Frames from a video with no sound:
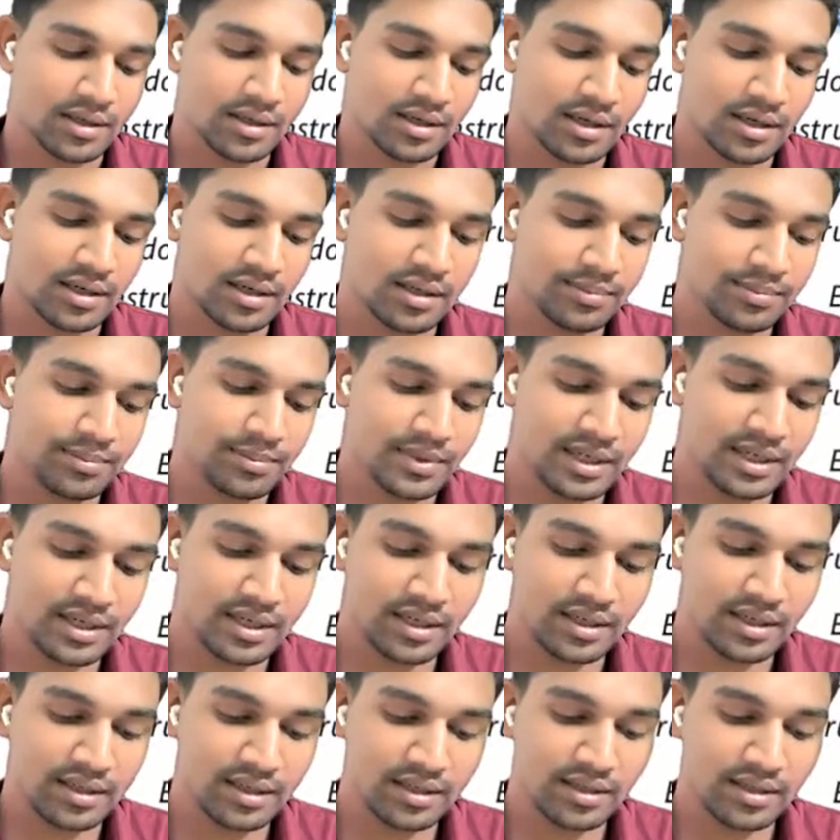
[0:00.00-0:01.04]
and he's
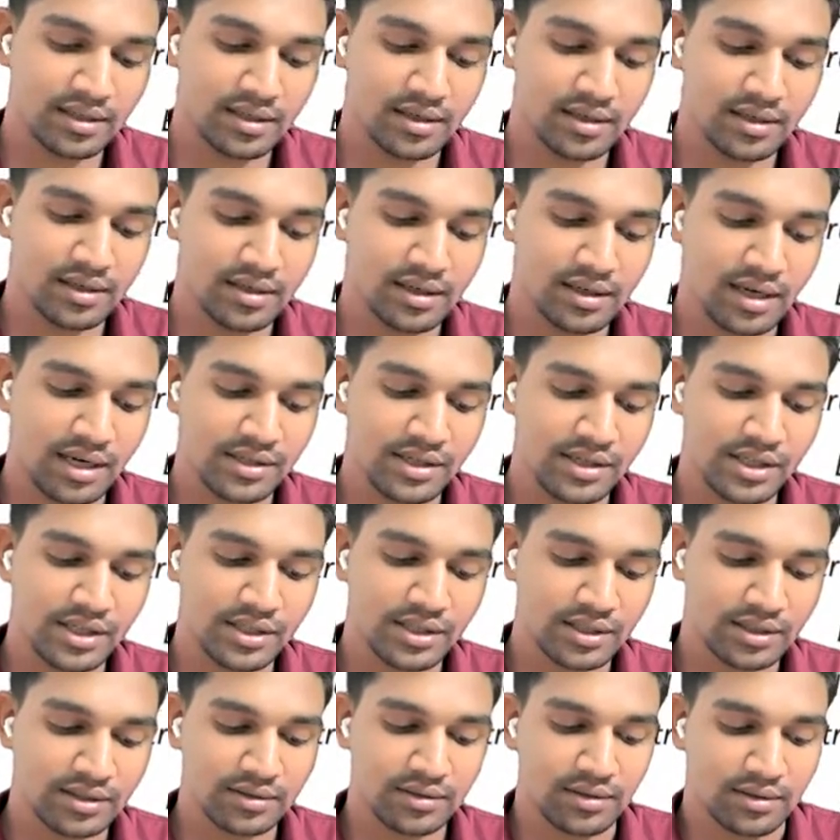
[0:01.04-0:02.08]
making the
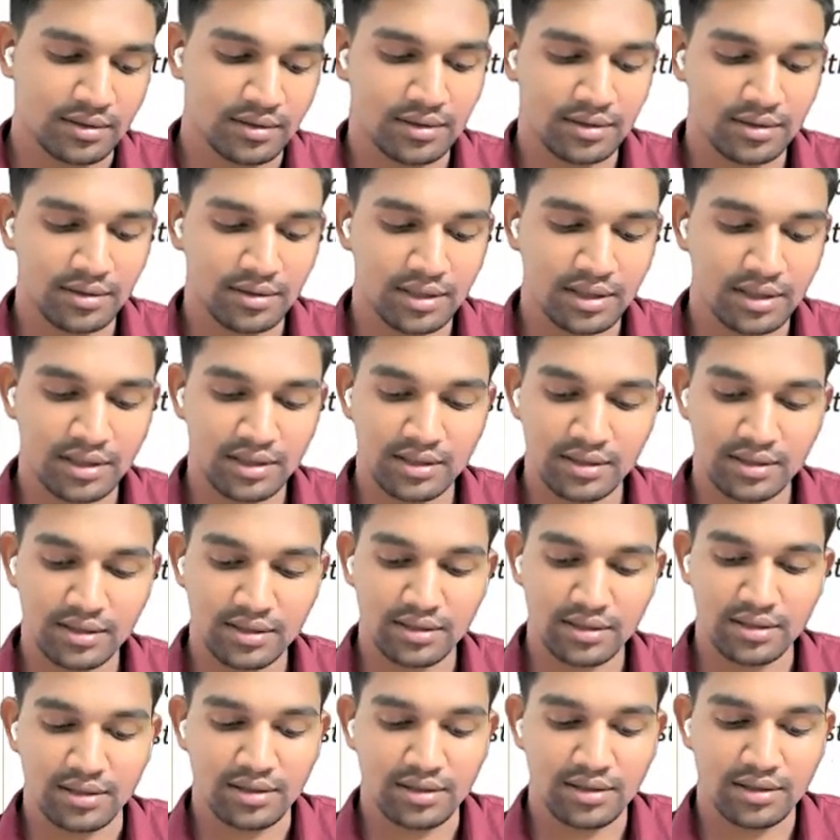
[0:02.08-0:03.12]
transactions, then
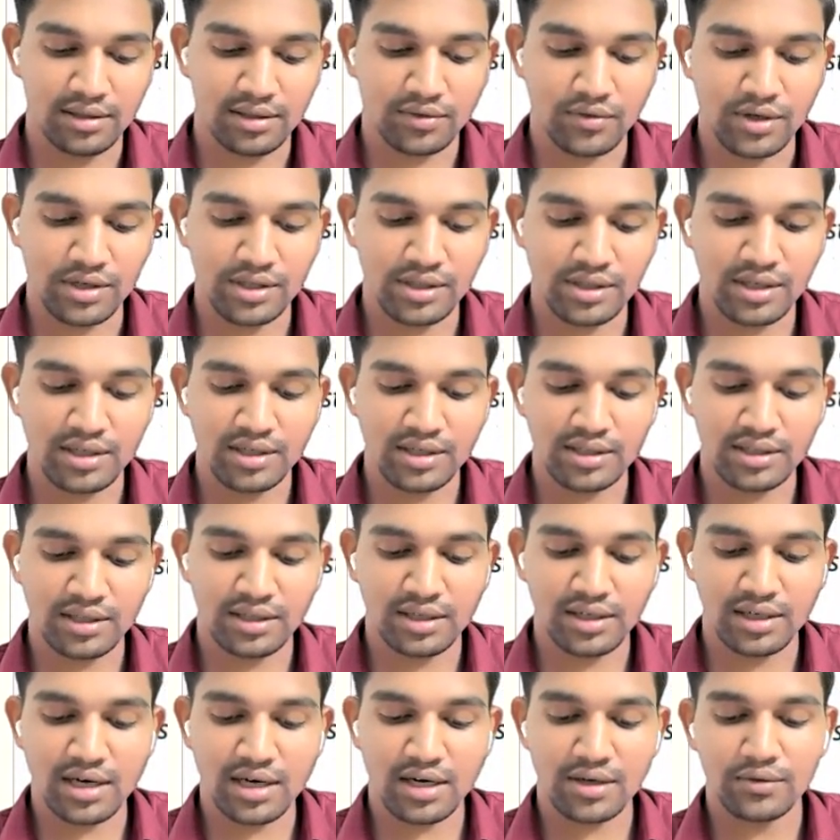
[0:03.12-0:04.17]
the question is in
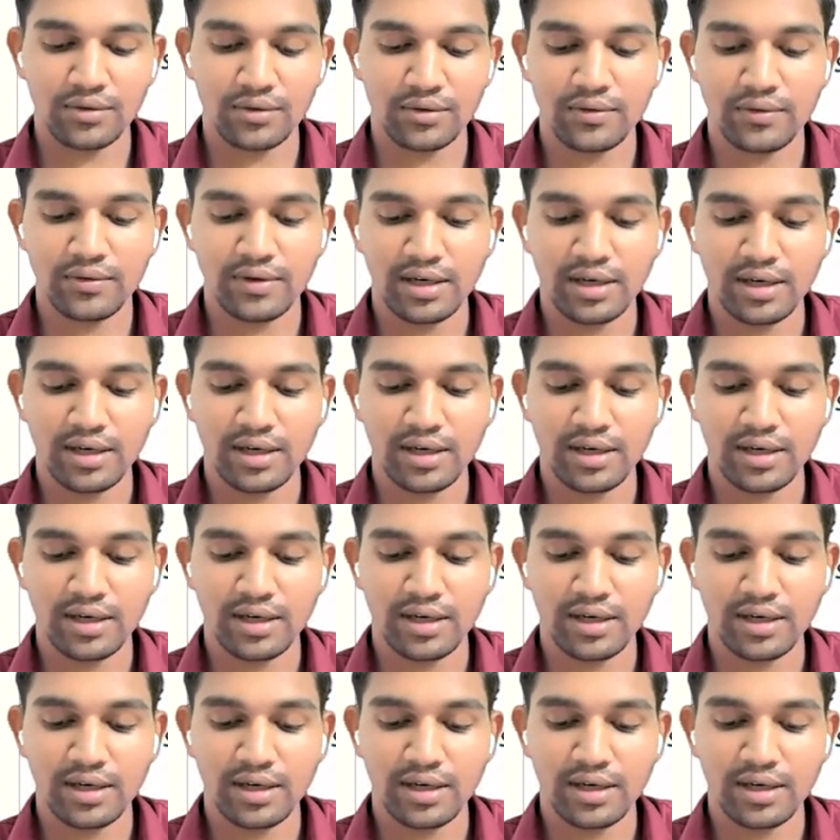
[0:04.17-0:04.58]
regard to the